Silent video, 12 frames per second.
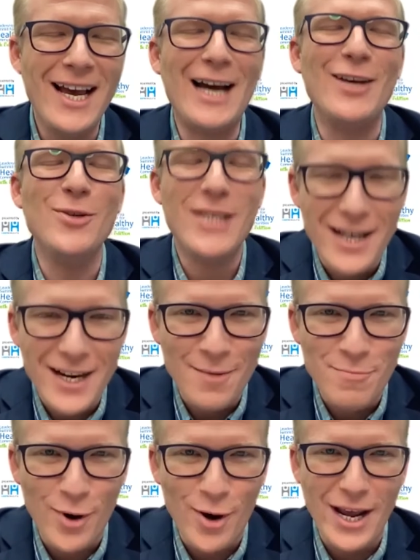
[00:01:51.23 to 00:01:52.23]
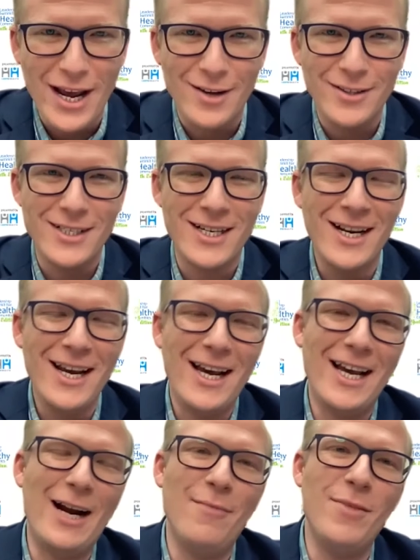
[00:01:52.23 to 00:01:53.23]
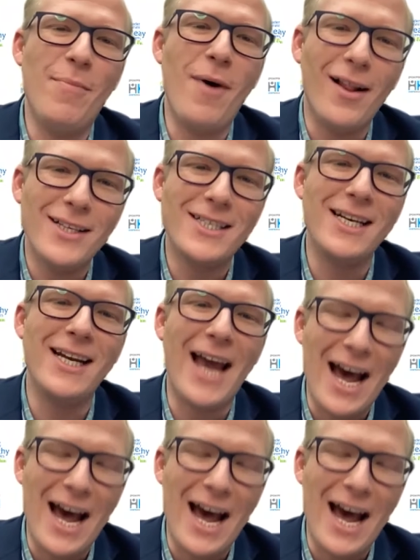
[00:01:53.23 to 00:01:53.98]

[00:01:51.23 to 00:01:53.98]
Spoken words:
I use he and him pronouns, and I'm the policy and